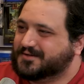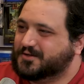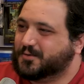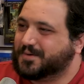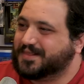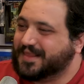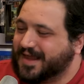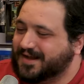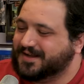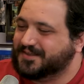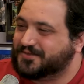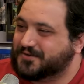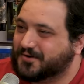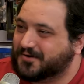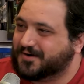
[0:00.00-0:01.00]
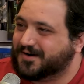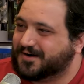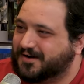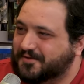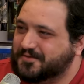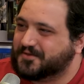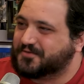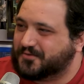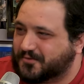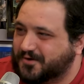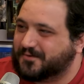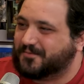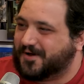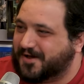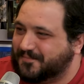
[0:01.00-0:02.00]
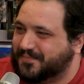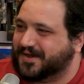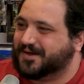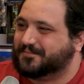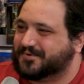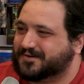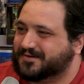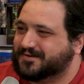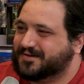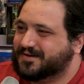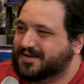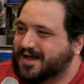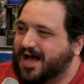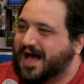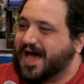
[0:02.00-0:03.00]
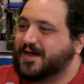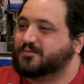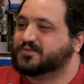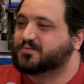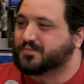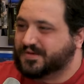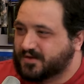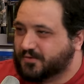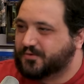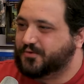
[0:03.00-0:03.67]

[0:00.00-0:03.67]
You were Lady Thor on the Thor wallpaper. I was real